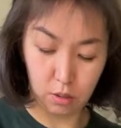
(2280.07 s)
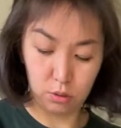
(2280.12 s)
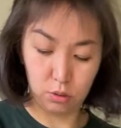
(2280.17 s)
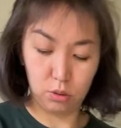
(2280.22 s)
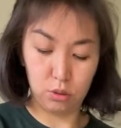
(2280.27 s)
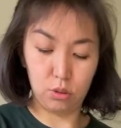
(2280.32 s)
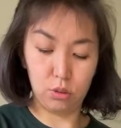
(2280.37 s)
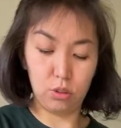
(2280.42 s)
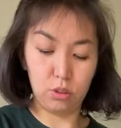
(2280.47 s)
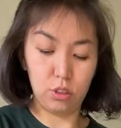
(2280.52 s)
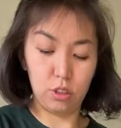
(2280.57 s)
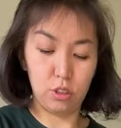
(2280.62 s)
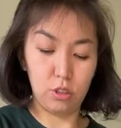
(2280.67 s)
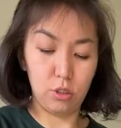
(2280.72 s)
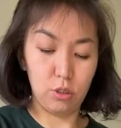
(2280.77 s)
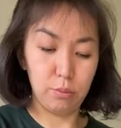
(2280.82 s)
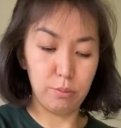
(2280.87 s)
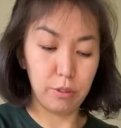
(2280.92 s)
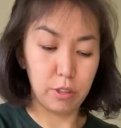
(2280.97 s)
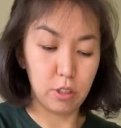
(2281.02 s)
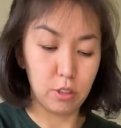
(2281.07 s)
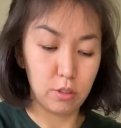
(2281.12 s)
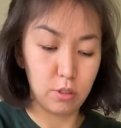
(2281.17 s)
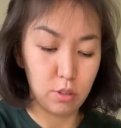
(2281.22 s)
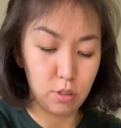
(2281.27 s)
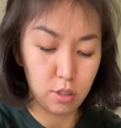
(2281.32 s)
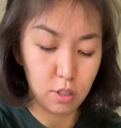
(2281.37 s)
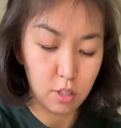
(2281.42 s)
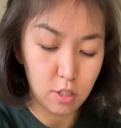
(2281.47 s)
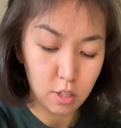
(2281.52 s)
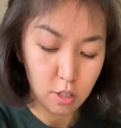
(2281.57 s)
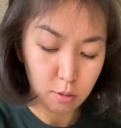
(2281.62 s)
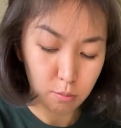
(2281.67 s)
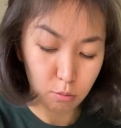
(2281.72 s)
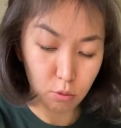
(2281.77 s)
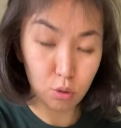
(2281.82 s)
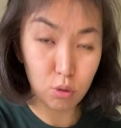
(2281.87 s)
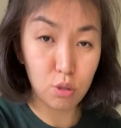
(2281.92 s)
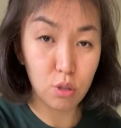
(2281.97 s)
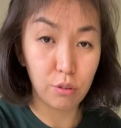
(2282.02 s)
to roll the dough, because
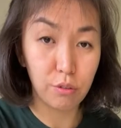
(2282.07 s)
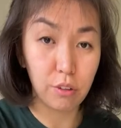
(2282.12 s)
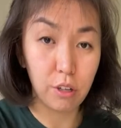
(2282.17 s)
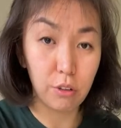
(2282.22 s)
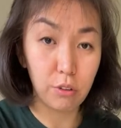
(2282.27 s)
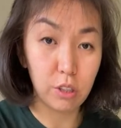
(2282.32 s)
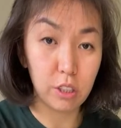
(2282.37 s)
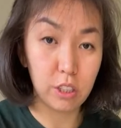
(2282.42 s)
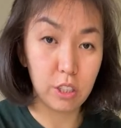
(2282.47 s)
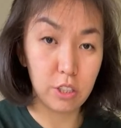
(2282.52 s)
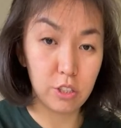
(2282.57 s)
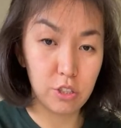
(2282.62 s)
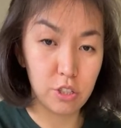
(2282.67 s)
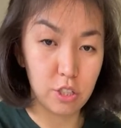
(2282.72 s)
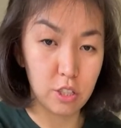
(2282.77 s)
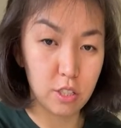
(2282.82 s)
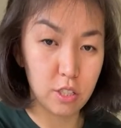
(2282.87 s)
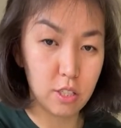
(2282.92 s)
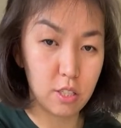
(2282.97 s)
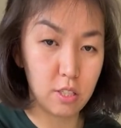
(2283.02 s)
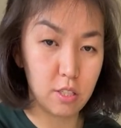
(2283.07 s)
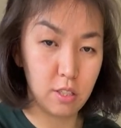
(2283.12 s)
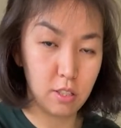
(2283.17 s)
most of our dishes,